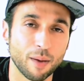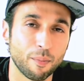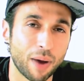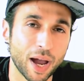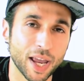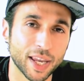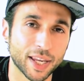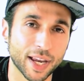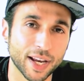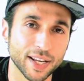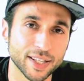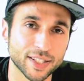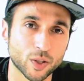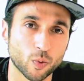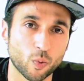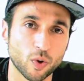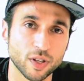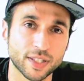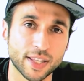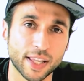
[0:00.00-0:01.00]
My guest
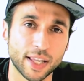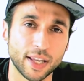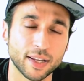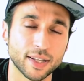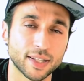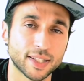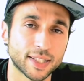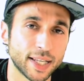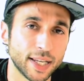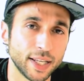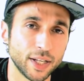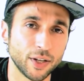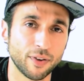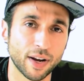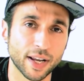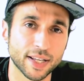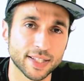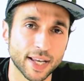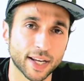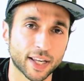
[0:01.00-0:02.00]
was the Senior
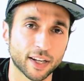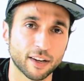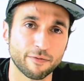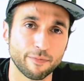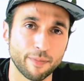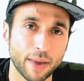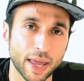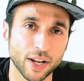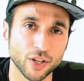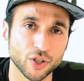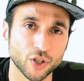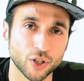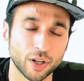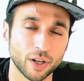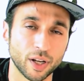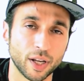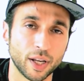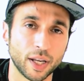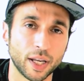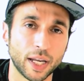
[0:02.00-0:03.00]
Executive
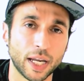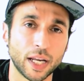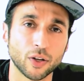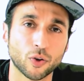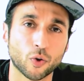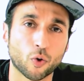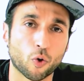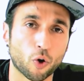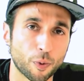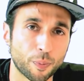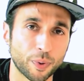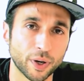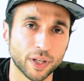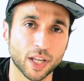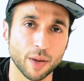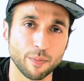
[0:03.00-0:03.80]
Manager in Corporate